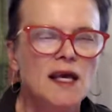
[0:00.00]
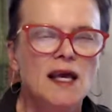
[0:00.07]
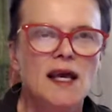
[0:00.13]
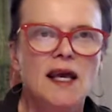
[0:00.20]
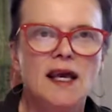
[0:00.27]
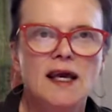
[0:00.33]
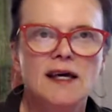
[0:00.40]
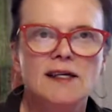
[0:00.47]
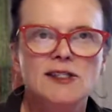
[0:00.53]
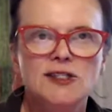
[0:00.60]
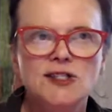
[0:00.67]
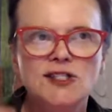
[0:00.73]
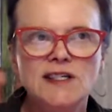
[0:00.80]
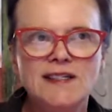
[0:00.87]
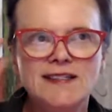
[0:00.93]
And
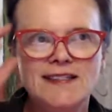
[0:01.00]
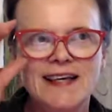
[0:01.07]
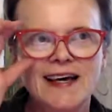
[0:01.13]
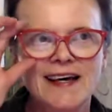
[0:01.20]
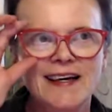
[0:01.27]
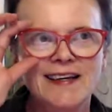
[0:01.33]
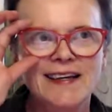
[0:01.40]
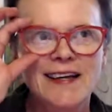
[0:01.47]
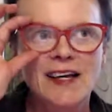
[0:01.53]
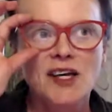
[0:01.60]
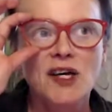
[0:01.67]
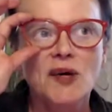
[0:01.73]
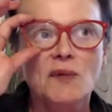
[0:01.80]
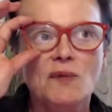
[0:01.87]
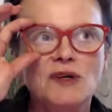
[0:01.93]
she said
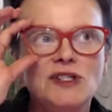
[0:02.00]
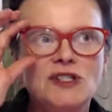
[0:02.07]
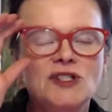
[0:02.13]
when